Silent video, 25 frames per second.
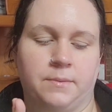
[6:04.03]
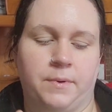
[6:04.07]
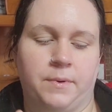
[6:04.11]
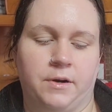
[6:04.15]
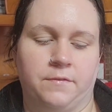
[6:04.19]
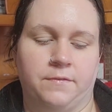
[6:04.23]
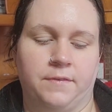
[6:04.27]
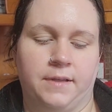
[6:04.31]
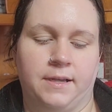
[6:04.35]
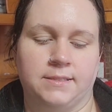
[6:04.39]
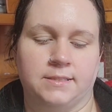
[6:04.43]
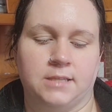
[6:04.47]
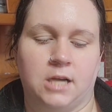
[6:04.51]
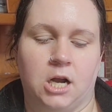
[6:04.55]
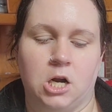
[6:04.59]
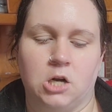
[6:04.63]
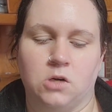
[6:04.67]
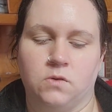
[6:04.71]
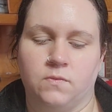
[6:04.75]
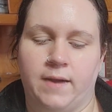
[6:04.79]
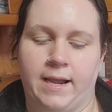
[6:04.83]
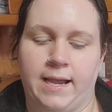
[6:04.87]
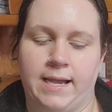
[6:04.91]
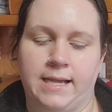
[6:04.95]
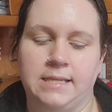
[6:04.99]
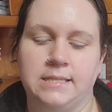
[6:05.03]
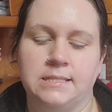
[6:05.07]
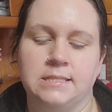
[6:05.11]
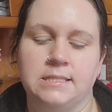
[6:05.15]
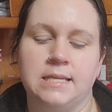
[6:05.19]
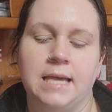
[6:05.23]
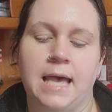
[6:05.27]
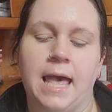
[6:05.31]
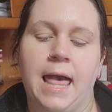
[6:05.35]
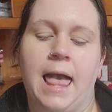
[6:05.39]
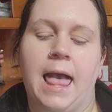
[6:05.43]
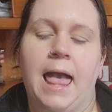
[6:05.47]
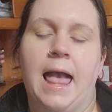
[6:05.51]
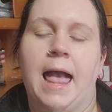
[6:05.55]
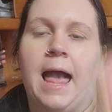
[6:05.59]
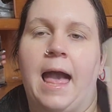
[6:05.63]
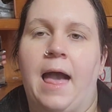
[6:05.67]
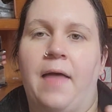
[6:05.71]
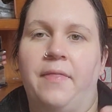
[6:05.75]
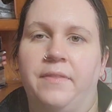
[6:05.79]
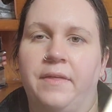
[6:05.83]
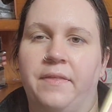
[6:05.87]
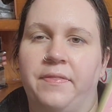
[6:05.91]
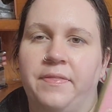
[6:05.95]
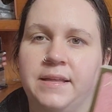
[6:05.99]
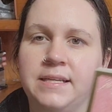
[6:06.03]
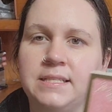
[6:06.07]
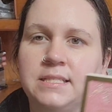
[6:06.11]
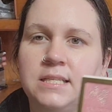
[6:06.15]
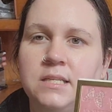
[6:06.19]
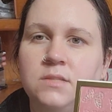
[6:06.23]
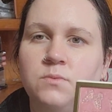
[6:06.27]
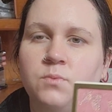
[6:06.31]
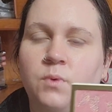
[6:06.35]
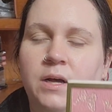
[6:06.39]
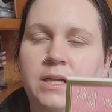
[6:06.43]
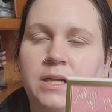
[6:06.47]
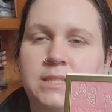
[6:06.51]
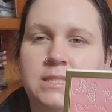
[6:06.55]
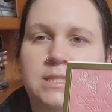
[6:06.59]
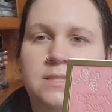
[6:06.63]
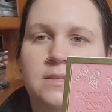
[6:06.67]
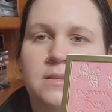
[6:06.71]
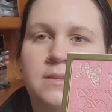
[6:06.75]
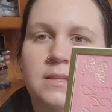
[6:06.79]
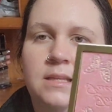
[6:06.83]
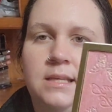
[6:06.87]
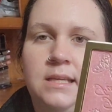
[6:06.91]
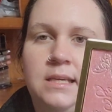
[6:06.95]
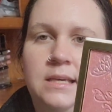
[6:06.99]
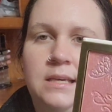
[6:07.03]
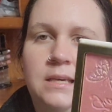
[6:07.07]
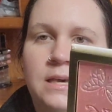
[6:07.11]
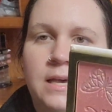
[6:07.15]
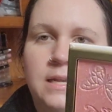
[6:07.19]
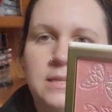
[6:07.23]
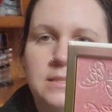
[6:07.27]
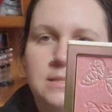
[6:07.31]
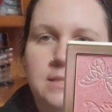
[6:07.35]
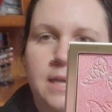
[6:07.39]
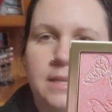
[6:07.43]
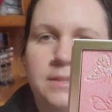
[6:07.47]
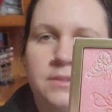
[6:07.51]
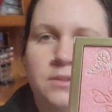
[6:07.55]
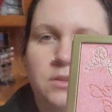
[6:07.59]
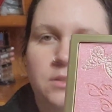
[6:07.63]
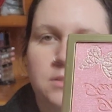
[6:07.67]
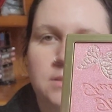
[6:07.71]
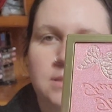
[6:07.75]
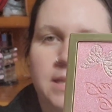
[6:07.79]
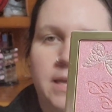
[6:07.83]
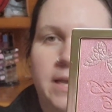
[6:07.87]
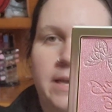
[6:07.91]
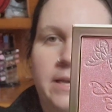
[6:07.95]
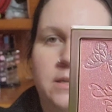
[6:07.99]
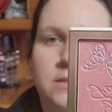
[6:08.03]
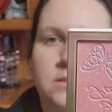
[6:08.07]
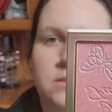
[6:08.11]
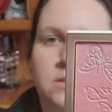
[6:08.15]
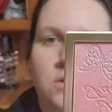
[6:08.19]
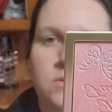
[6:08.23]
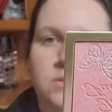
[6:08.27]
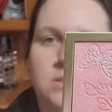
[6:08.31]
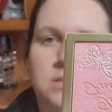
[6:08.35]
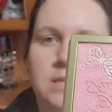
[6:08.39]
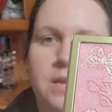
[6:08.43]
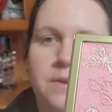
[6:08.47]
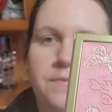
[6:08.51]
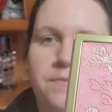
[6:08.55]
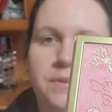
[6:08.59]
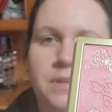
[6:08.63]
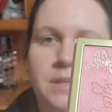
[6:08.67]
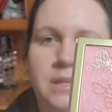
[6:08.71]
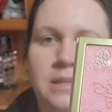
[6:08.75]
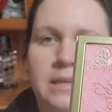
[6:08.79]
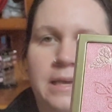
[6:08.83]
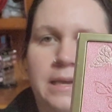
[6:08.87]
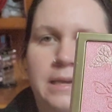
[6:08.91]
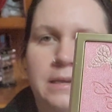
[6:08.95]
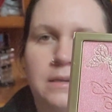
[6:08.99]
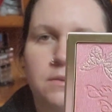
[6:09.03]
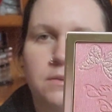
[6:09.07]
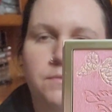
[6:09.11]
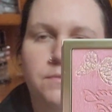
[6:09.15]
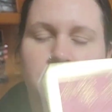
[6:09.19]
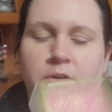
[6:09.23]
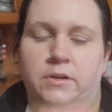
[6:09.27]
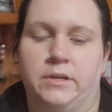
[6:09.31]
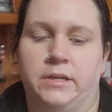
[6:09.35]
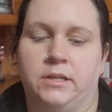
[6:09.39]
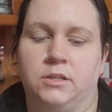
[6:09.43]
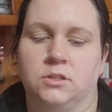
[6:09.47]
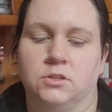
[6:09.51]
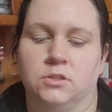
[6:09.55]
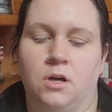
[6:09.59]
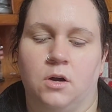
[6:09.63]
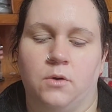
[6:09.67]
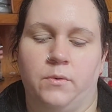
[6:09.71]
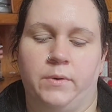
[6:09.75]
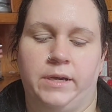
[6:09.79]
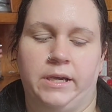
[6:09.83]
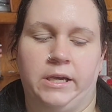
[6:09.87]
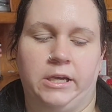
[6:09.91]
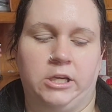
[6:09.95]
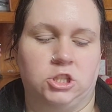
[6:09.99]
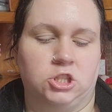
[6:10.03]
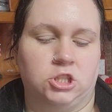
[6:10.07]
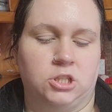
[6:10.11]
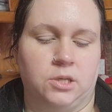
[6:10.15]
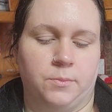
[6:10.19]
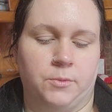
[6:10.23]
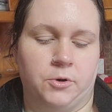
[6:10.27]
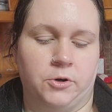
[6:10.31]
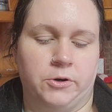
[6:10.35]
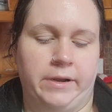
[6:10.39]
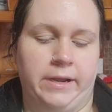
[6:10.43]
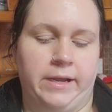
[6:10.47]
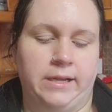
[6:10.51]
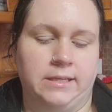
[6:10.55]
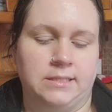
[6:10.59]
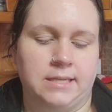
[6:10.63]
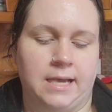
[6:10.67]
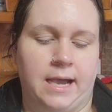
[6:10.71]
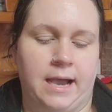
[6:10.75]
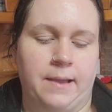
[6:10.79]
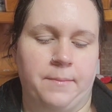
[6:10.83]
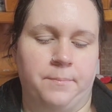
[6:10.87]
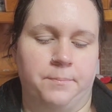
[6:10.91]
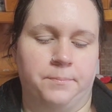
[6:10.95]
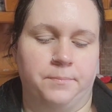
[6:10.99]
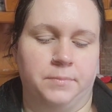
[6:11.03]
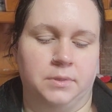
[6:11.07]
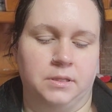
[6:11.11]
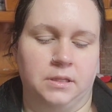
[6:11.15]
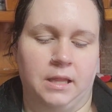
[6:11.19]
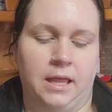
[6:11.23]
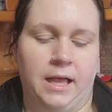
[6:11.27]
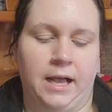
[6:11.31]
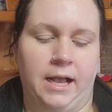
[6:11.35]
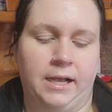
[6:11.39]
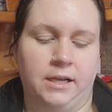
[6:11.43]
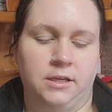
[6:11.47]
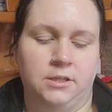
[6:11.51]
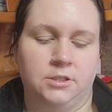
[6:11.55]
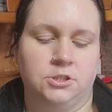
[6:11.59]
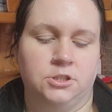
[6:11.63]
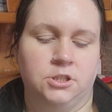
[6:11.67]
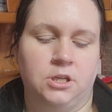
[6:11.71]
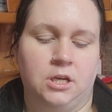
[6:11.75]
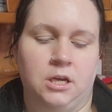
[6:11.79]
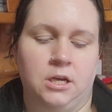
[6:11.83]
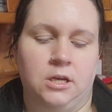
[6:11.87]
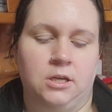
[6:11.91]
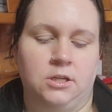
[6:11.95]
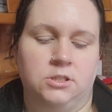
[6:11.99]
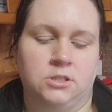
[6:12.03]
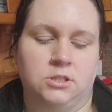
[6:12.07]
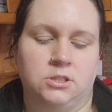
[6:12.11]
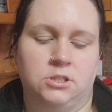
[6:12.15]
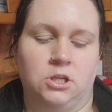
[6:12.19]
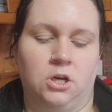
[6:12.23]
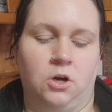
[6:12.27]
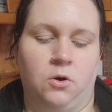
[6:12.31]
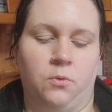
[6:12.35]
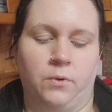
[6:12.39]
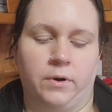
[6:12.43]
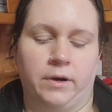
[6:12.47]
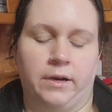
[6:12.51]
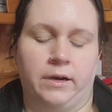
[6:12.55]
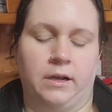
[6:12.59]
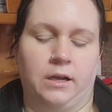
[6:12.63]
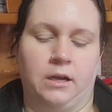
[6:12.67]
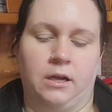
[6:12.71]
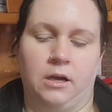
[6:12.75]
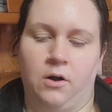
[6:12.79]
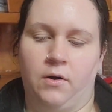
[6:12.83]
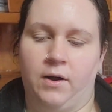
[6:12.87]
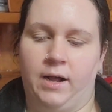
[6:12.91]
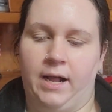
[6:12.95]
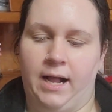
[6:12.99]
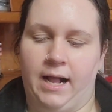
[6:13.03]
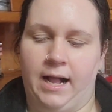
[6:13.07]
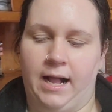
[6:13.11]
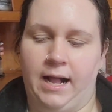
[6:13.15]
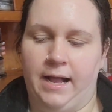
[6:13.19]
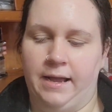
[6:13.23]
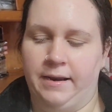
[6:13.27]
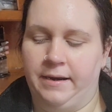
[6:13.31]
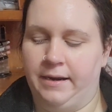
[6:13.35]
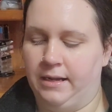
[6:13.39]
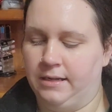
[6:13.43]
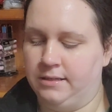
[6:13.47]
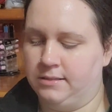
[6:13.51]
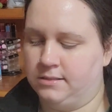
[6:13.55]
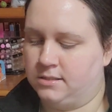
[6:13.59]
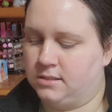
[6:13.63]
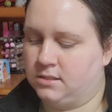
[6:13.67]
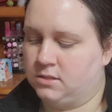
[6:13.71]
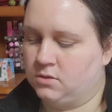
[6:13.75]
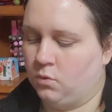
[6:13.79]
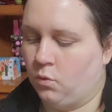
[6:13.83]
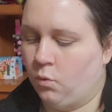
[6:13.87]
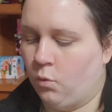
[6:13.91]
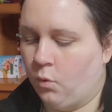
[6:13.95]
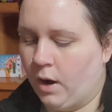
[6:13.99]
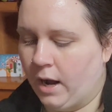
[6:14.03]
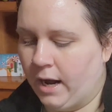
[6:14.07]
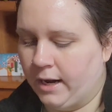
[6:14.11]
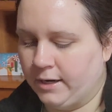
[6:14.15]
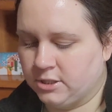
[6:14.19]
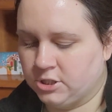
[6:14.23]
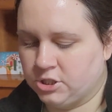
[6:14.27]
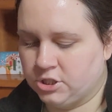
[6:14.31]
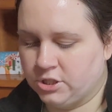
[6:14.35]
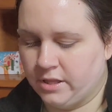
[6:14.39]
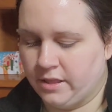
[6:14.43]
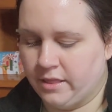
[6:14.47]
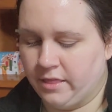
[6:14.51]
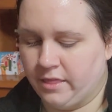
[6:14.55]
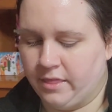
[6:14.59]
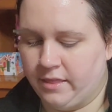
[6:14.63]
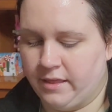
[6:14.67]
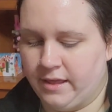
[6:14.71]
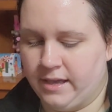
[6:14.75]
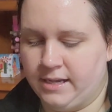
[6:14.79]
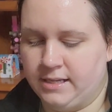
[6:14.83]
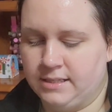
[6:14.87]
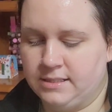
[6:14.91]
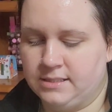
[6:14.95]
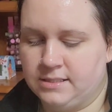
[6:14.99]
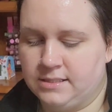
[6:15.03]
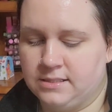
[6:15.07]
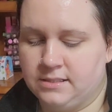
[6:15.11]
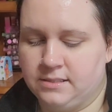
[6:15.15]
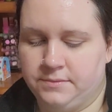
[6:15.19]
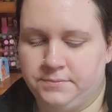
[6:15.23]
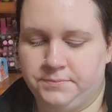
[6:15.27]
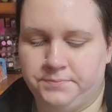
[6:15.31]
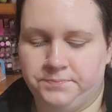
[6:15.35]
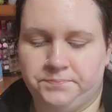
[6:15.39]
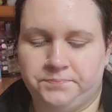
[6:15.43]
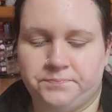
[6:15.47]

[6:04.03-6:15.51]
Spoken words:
The butterflies aren't raised. And then this is what the inside looks like. So it's definitely like a very glowy, shimmery type blush. So we're going to go ahead and swatch this.